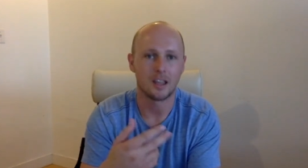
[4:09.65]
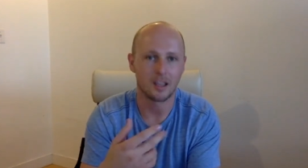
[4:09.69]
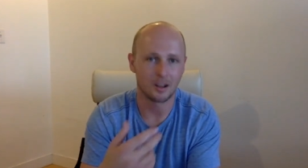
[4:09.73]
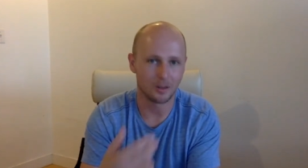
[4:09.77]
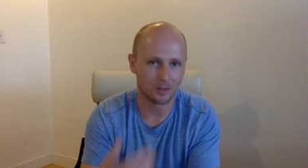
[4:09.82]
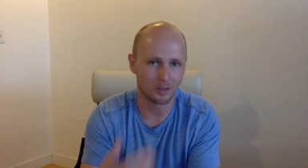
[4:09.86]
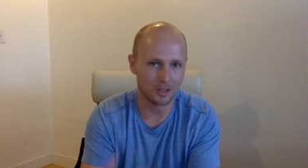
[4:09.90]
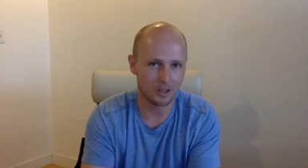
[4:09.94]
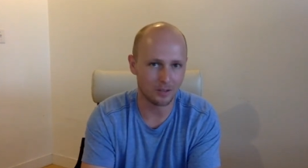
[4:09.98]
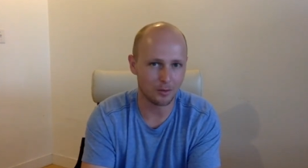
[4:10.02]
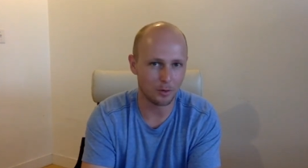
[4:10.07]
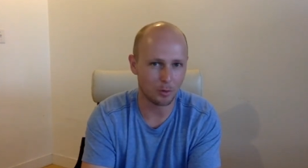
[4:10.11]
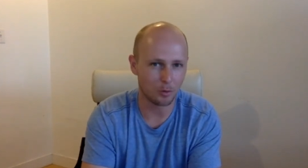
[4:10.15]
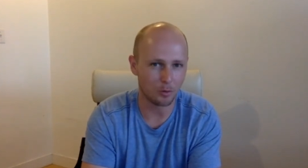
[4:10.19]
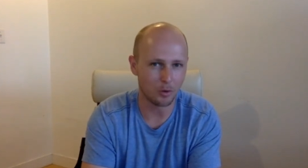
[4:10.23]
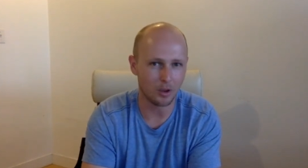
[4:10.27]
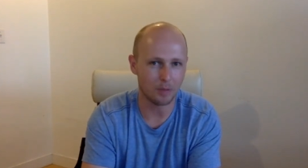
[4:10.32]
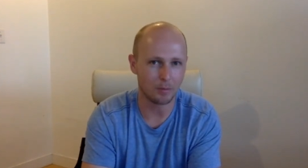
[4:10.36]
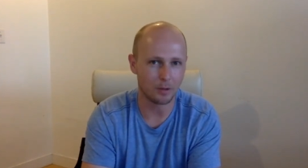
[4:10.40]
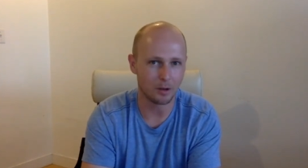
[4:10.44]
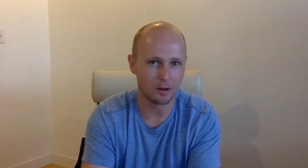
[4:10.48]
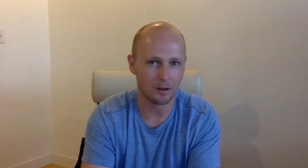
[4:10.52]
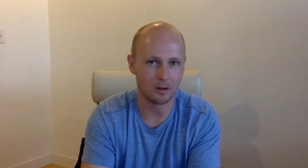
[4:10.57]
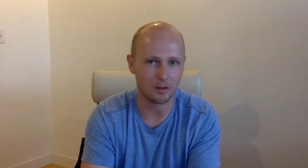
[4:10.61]
it'll give you a way
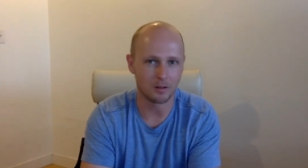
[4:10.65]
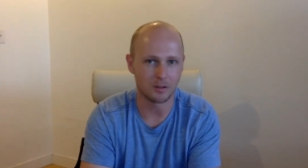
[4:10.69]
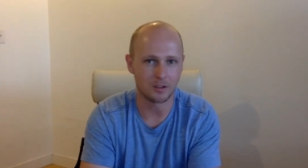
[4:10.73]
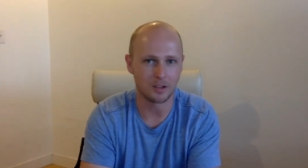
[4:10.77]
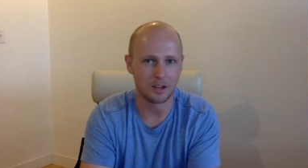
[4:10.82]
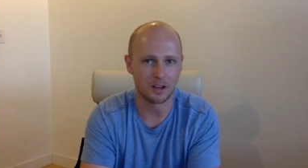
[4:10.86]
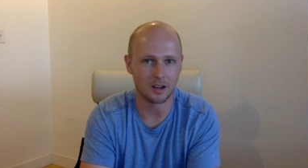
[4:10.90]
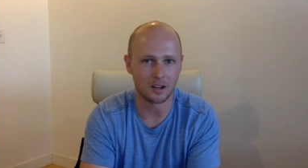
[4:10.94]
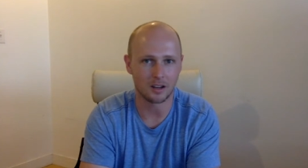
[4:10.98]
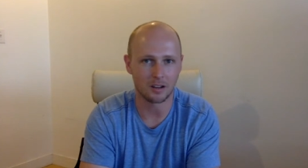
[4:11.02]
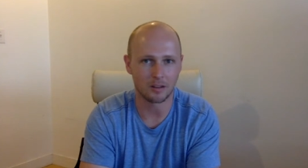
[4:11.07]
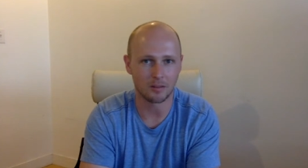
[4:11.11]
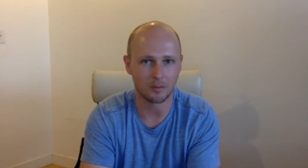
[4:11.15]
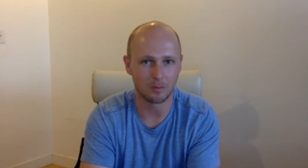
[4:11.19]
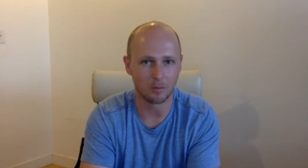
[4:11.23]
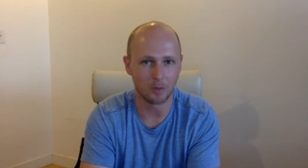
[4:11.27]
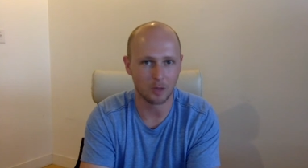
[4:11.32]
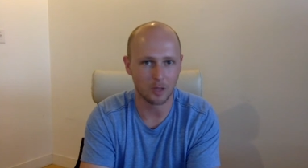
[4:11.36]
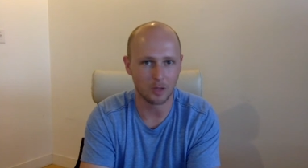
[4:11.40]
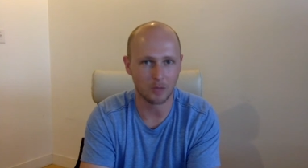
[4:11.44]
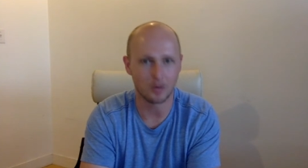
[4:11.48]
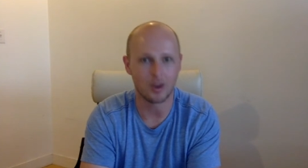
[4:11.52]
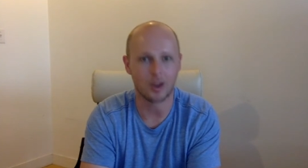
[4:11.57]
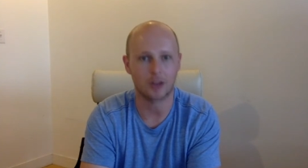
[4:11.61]
better understanding of
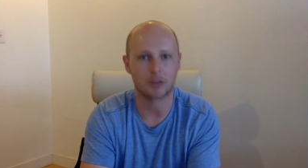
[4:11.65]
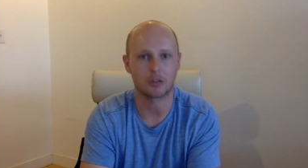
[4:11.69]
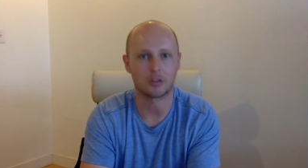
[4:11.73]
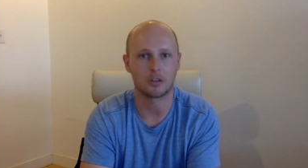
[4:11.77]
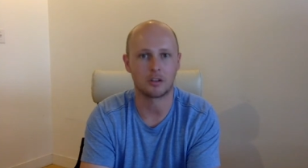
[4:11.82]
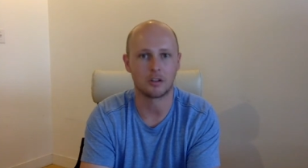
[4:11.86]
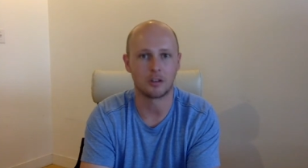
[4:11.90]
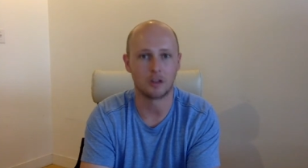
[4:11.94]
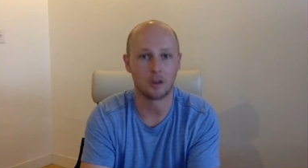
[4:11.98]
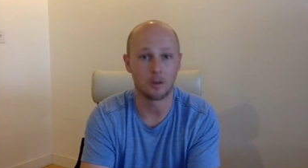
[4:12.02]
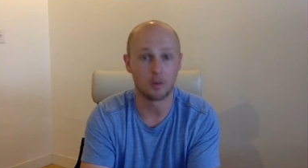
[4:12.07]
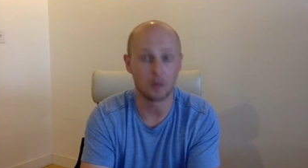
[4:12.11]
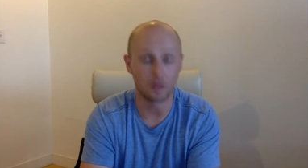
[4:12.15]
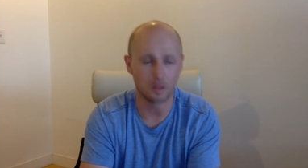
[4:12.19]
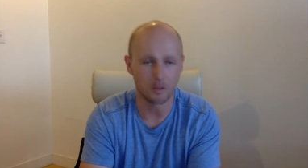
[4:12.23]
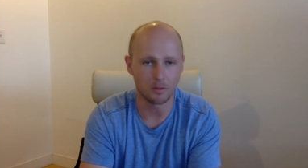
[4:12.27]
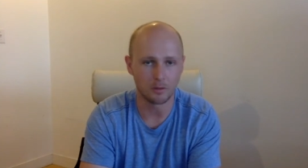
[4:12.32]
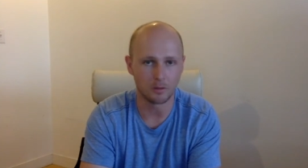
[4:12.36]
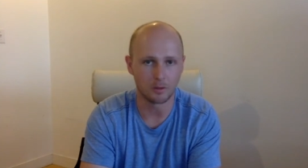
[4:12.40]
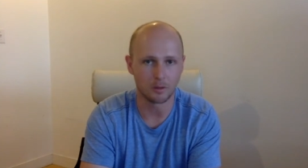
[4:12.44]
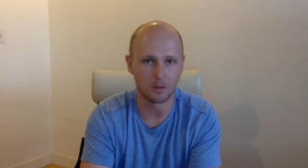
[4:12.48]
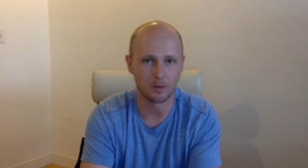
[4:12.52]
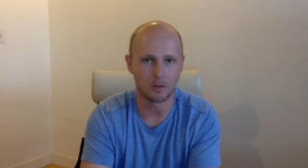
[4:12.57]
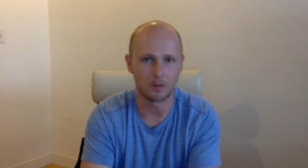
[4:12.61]
what you actually know, what
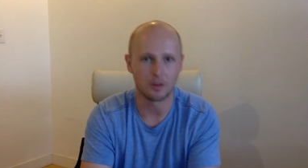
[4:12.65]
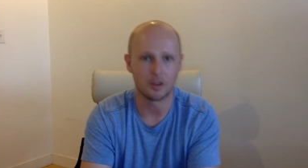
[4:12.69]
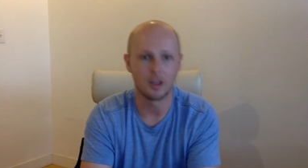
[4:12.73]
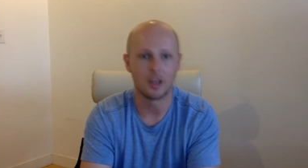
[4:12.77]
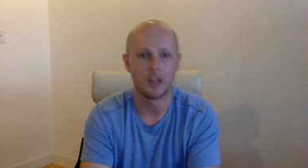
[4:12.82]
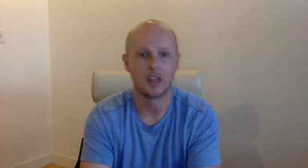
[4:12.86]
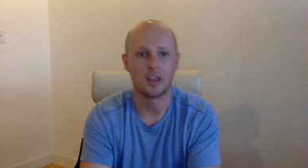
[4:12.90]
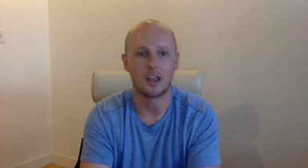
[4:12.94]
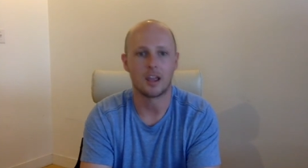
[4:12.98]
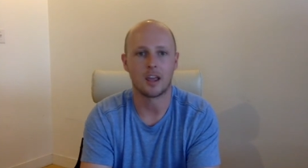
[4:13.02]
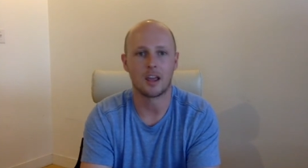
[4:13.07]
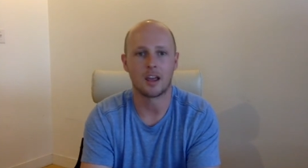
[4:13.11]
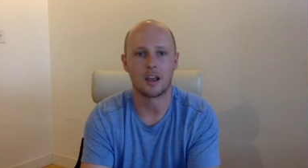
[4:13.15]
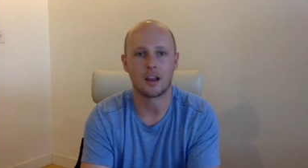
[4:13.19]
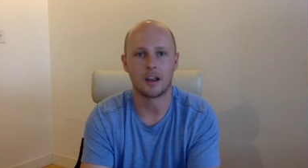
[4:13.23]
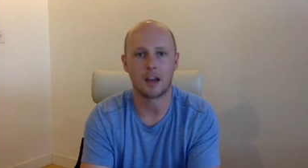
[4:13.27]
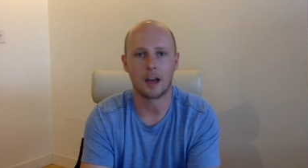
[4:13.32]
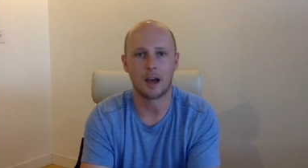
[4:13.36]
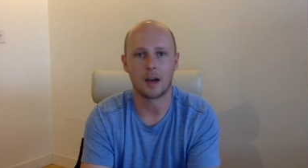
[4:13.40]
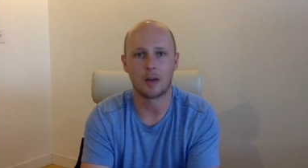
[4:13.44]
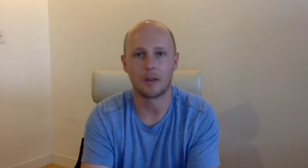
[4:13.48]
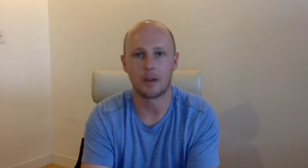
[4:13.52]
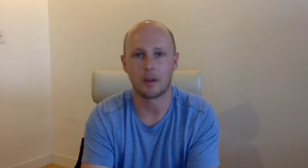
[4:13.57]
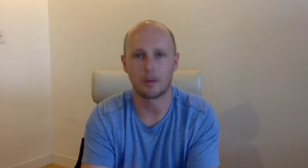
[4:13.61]
you've learned, and
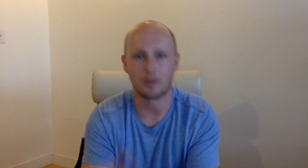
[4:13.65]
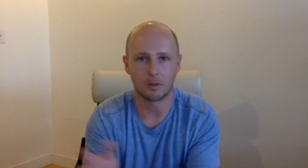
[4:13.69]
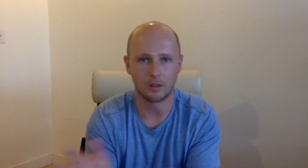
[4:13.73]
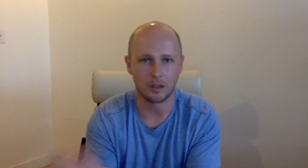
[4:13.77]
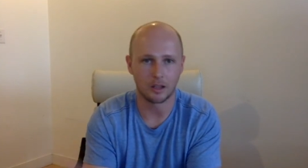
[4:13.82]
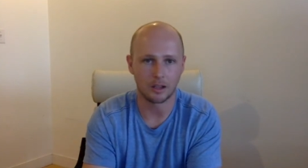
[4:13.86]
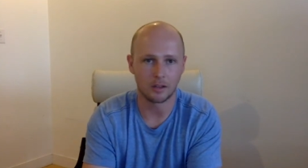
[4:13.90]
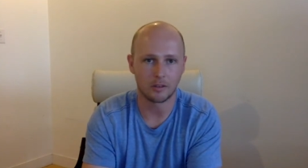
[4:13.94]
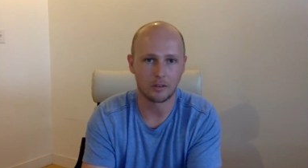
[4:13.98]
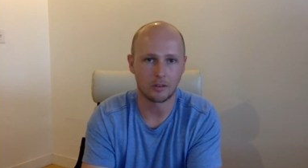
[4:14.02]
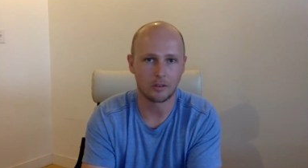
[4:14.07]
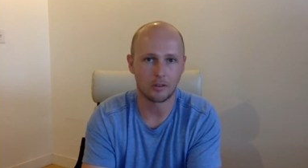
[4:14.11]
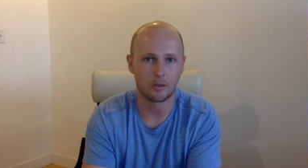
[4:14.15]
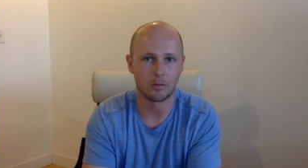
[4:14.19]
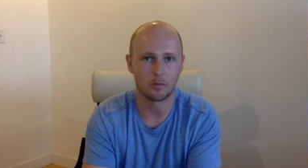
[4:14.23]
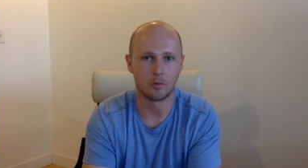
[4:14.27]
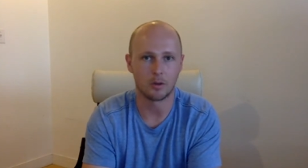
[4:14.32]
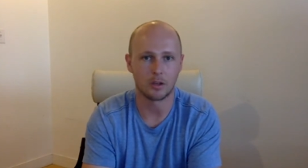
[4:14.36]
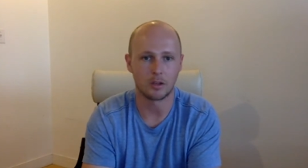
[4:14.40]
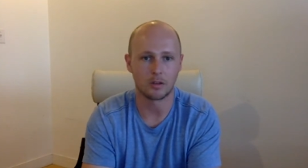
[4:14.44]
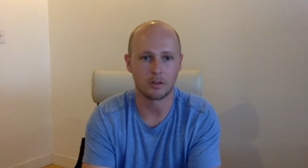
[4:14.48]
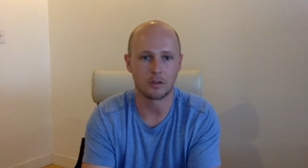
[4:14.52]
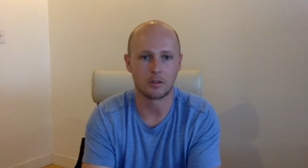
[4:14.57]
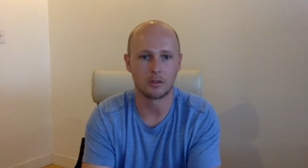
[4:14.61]
how that relates to
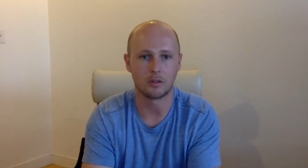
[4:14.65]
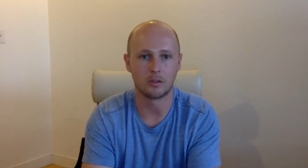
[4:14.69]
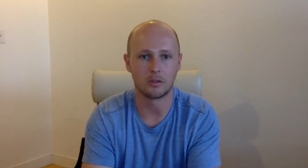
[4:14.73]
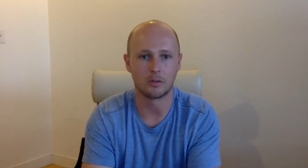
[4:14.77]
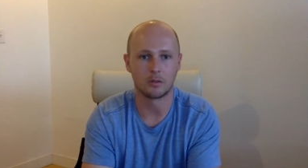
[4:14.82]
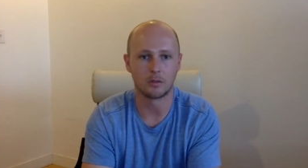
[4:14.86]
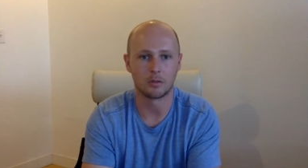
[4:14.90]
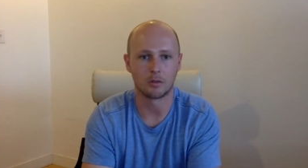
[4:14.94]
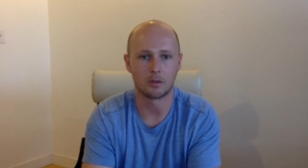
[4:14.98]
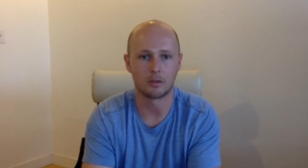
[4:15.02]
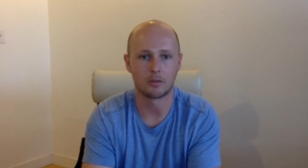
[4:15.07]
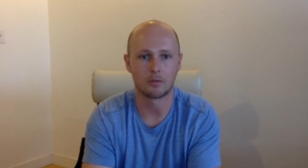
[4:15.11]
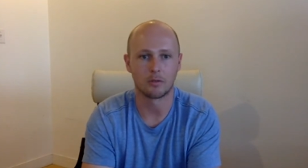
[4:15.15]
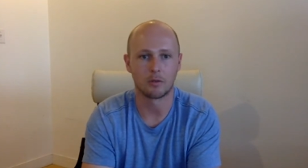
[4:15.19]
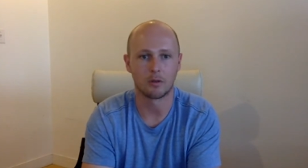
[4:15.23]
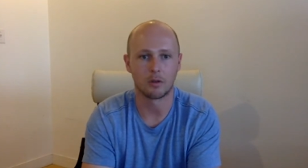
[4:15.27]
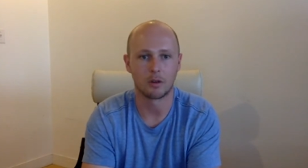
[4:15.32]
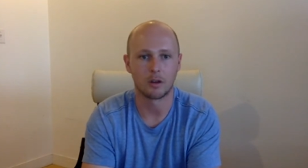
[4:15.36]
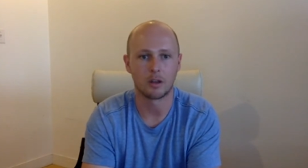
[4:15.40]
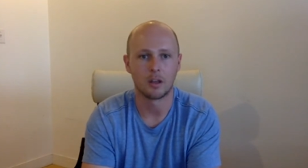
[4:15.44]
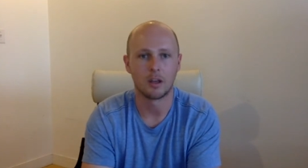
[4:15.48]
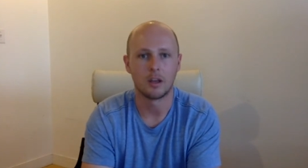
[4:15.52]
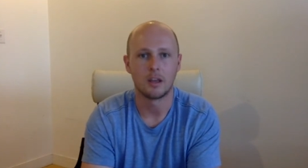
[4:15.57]
what you can do going forward.